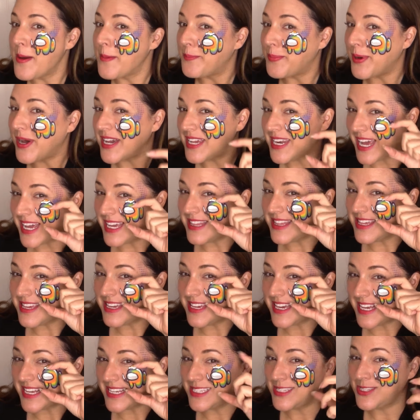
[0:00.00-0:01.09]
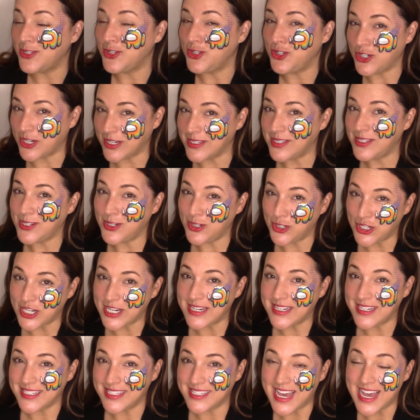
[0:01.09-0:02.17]
But I think as just a cheek
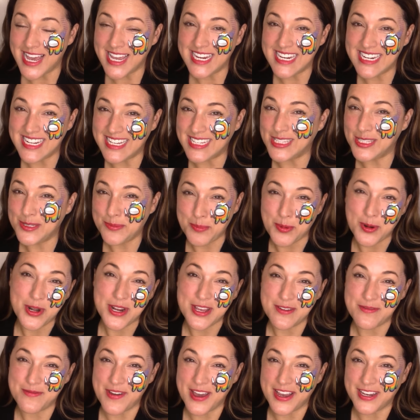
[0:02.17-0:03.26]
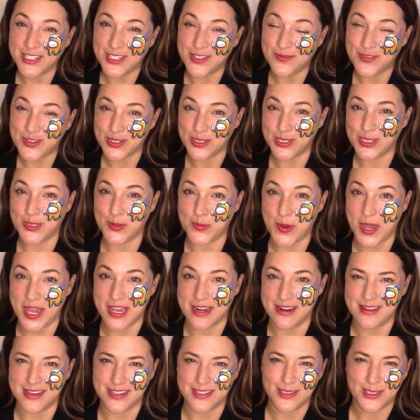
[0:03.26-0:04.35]
design, it's pretty effective just the way it
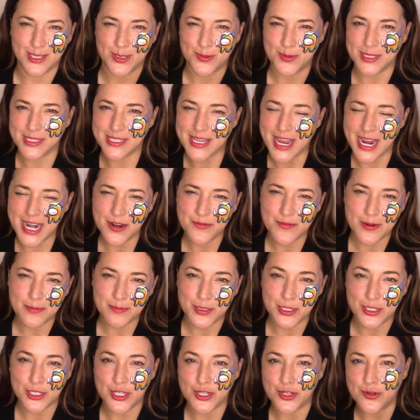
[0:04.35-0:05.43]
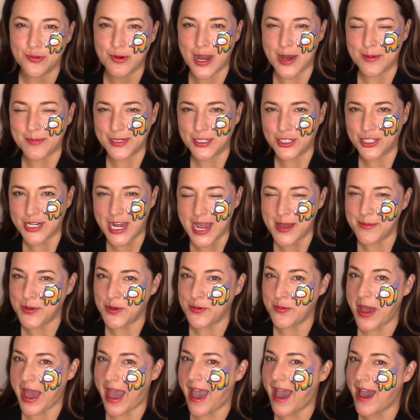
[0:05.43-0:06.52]
is. So it's kind of up to you how much time you
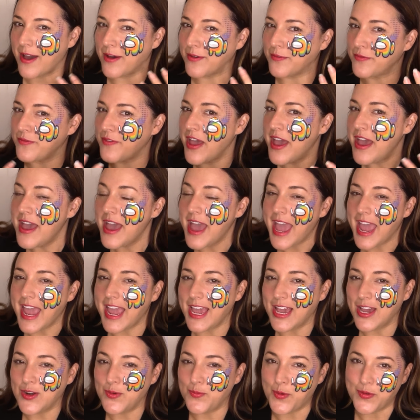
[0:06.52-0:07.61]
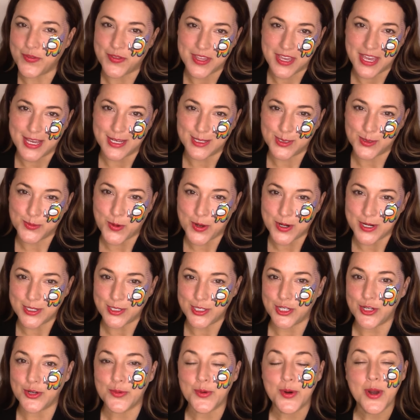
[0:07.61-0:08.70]
have and what the kids want to
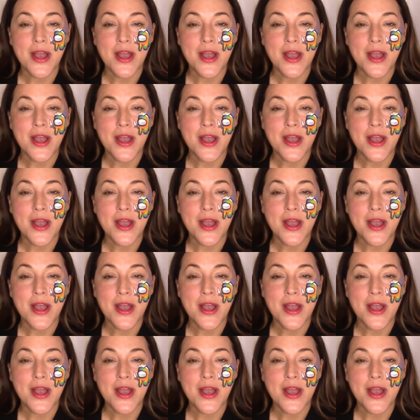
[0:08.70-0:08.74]
do.